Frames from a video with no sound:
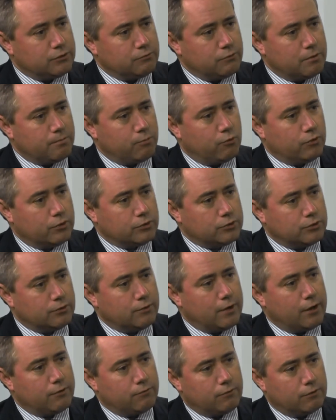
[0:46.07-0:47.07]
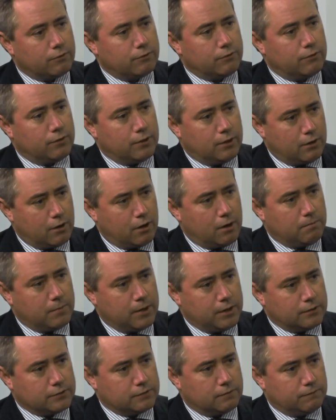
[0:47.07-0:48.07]
We reported two hundred thirty-nine
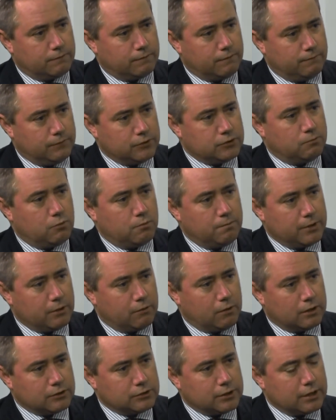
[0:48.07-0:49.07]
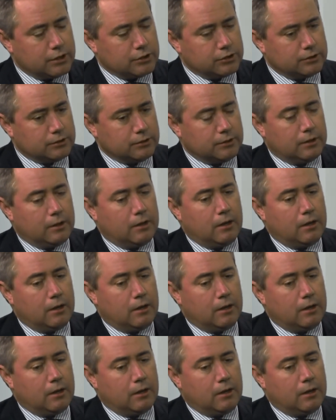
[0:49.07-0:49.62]
metres of visible mineralisation,